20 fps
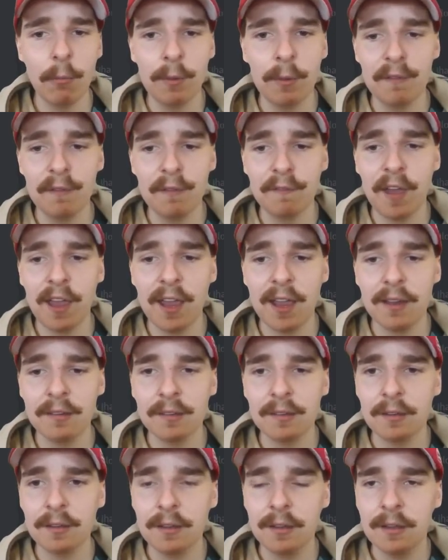with the
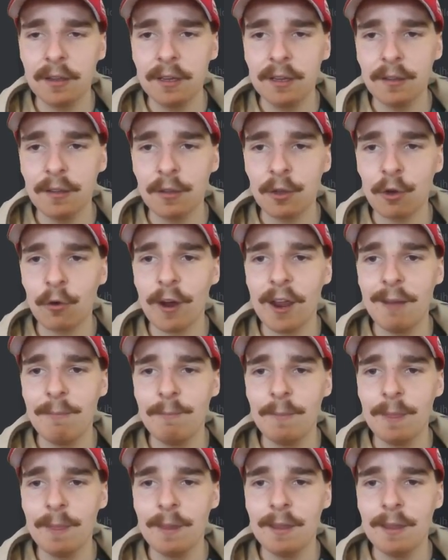fans into the crowd.